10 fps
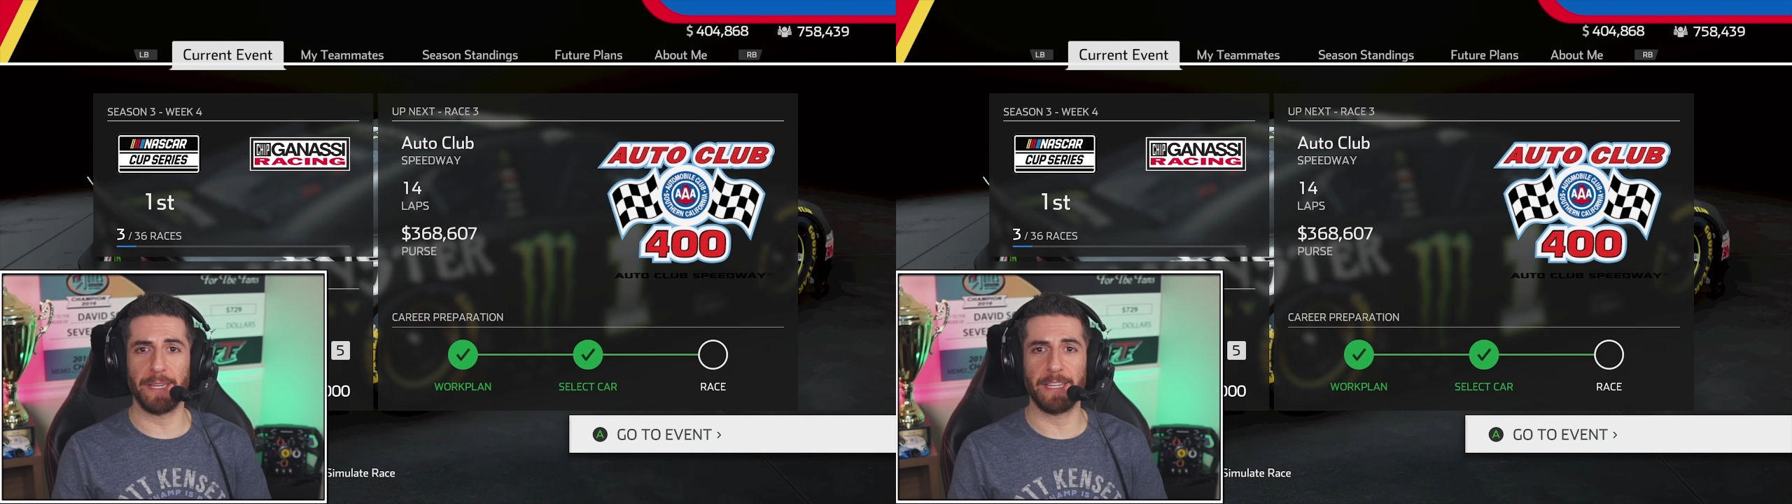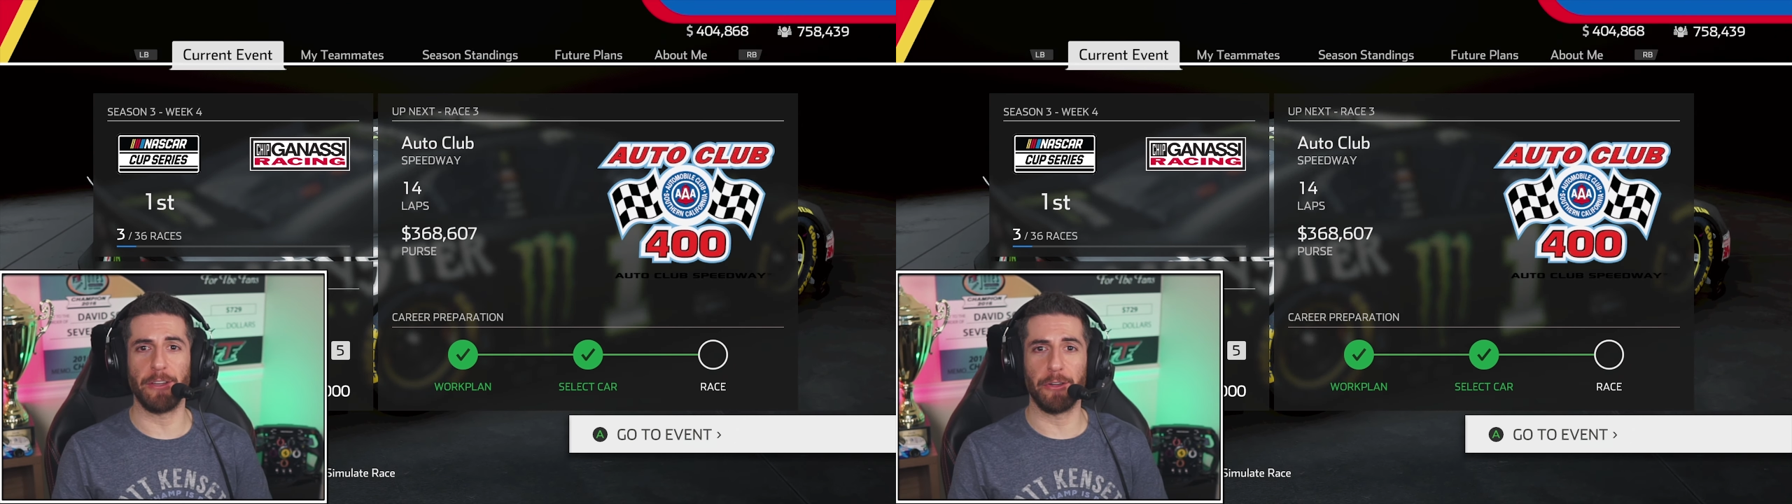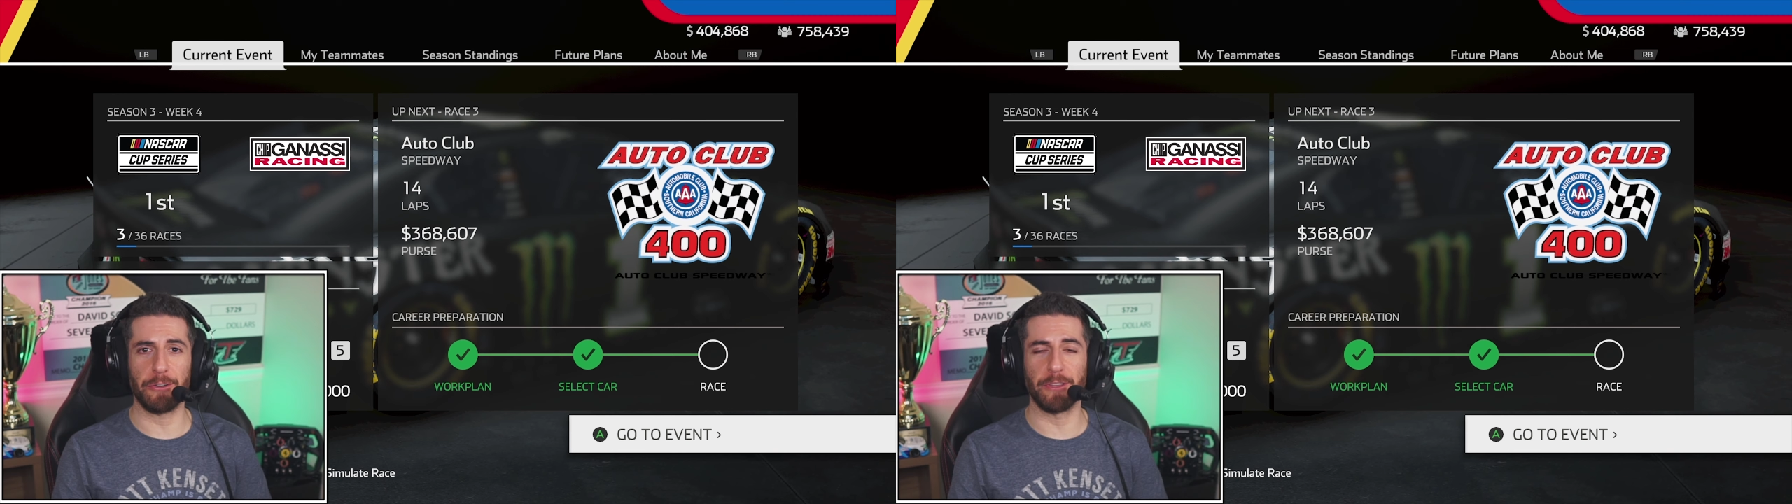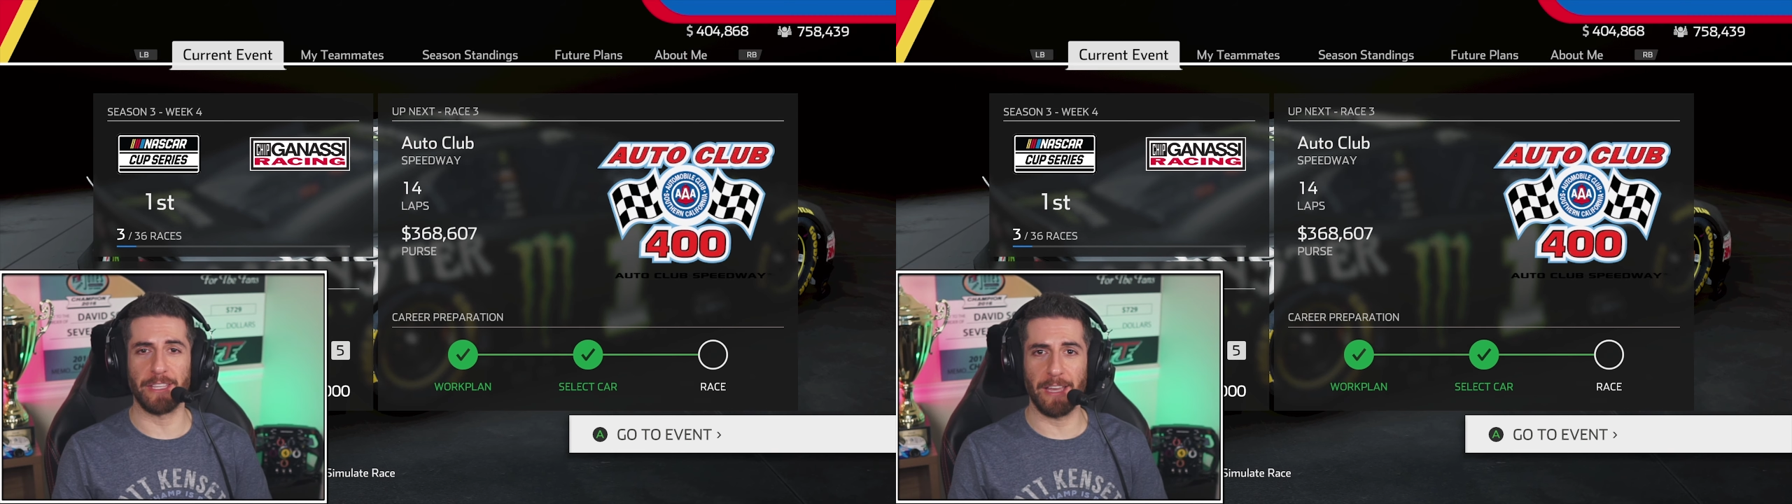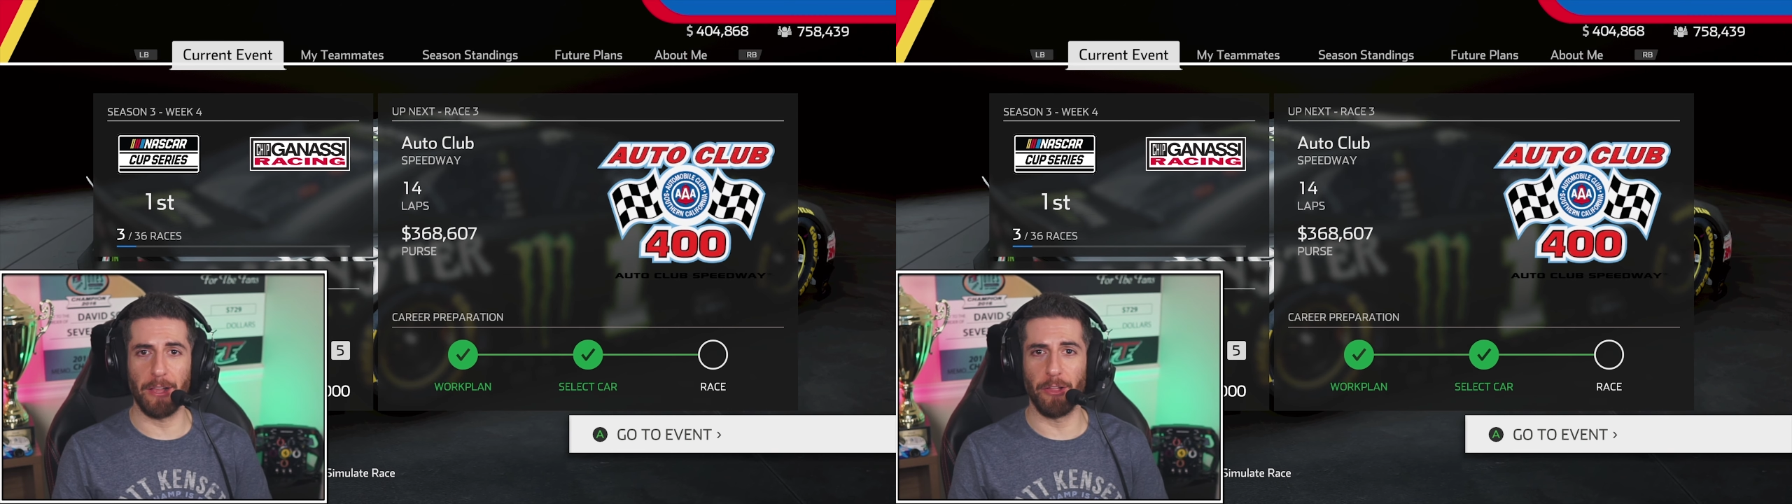pit under
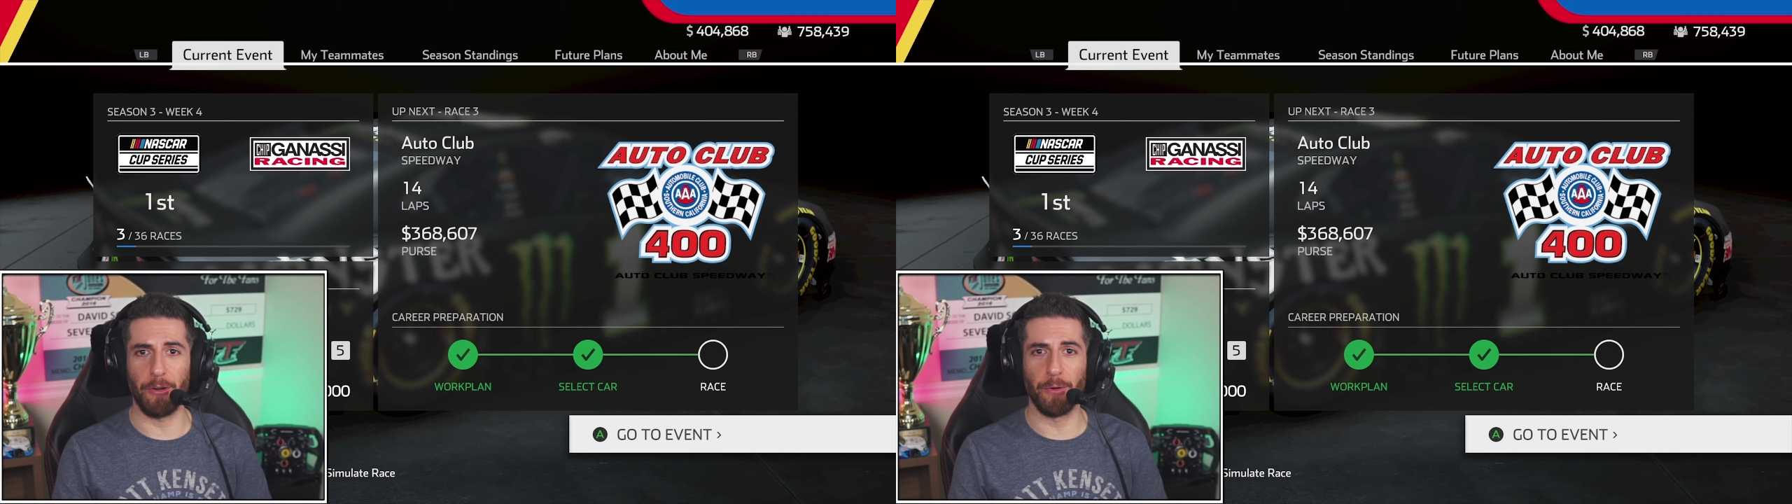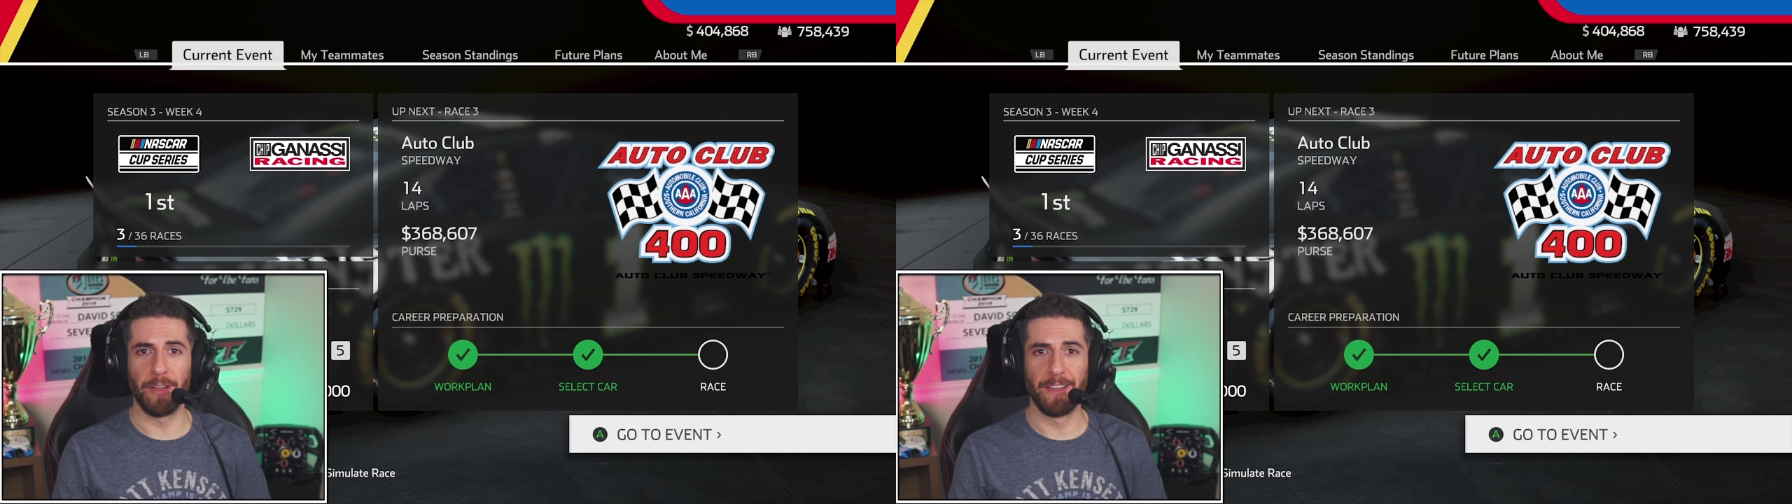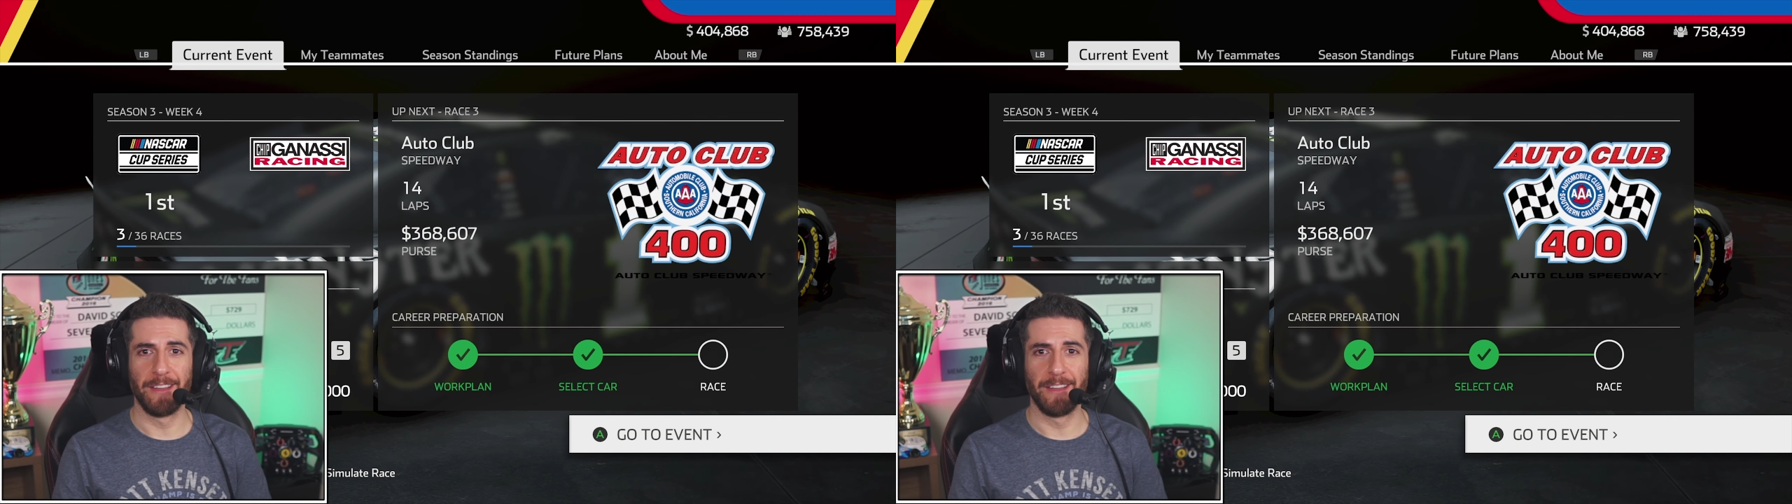the yellow